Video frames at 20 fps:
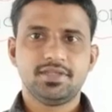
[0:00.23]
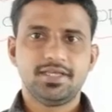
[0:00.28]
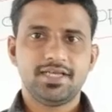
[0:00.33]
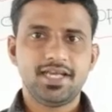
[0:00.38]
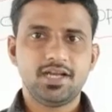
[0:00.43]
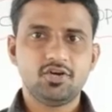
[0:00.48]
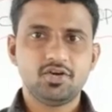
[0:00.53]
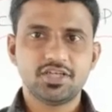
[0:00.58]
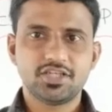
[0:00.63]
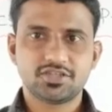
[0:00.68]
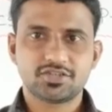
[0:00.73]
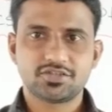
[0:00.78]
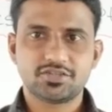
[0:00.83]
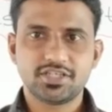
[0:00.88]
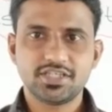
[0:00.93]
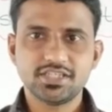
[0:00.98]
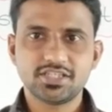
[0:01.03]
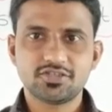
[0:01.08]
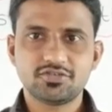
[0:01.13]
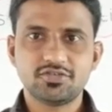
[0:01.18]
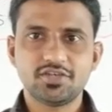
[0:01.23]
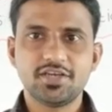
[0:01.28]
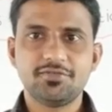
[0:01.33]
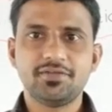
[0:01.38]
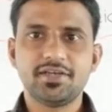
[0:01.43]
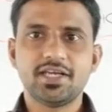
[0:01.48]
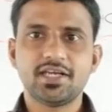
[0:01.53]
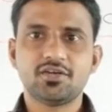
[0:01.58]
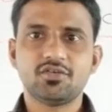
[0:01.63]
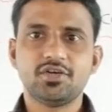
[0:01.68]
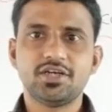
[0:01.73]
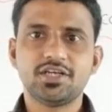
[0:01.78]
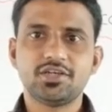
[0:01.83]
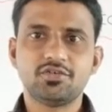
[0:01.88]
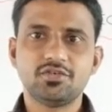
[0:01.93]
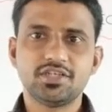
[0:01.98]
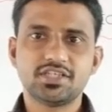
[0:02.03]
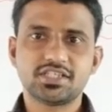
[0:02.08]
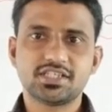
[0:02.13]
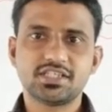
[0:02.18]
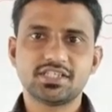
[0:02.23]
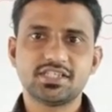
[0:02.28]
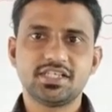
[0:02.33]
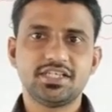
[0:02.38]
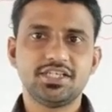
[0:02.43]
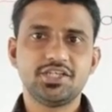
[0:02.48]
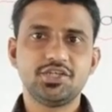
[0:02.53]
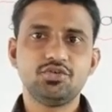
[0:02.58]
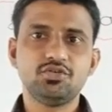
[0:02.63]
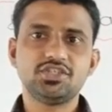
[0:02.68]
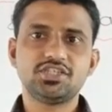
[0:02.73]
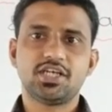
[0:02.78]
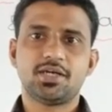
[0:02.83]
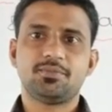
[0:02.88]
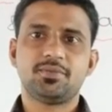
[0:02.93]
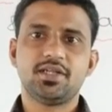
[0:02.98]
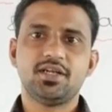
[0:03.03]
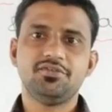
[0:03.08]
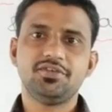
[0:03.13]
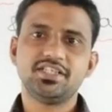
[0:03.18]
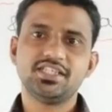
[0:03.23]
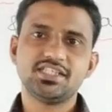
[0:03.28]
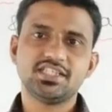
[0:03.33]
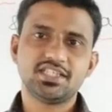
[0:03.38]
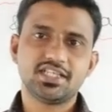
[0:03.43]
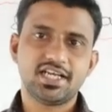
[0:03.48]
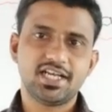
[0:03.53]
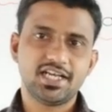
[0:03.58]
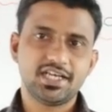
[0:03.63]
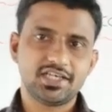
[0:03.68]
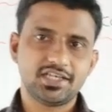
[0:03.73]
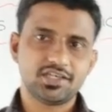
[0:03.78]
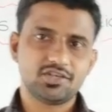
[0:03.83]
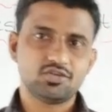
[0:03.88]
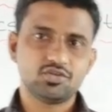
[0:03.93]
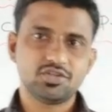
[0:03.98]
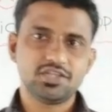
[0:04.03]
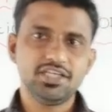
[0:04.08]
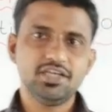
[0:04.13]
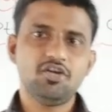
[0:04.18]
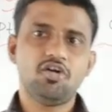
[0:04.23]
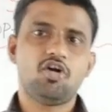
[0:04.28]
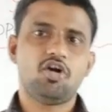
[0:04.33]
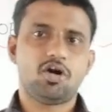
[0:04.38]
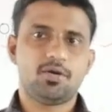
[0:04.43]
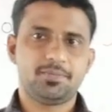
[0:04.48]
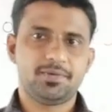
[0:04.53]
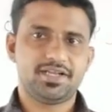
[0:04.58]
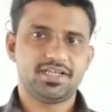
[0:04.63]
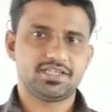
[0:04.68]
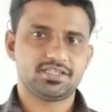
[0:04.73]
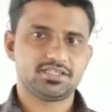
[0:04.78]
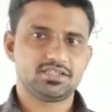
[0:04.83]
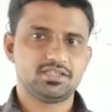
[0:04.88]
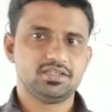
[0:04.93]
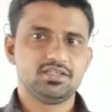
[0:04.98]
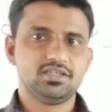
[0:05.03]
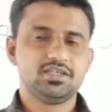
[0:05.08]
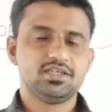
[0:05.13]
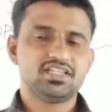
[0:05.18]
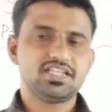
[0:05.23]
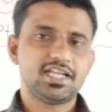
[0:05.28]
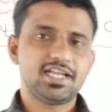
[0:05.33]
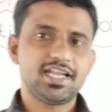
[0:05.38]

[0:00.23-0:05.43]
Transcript: Hello dear students, today we are going to discuss a new chapter which is related to the optics.